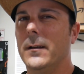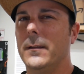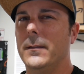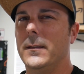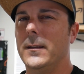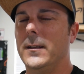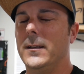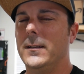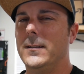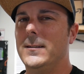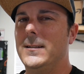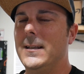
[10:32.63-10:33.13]

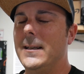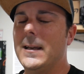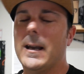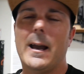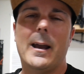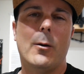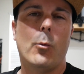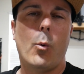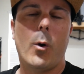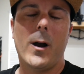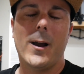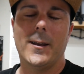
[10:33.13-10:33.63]
the D
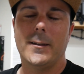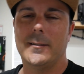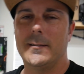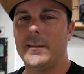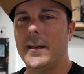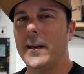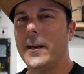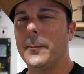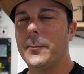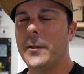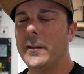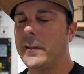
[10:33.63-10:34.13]
I Y
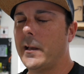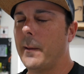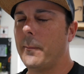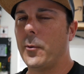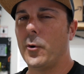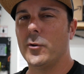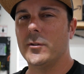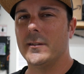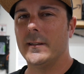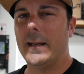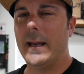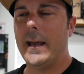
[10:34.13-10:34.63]
setup that that
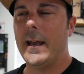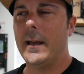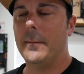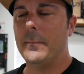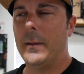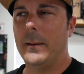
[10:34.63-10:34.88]
person had.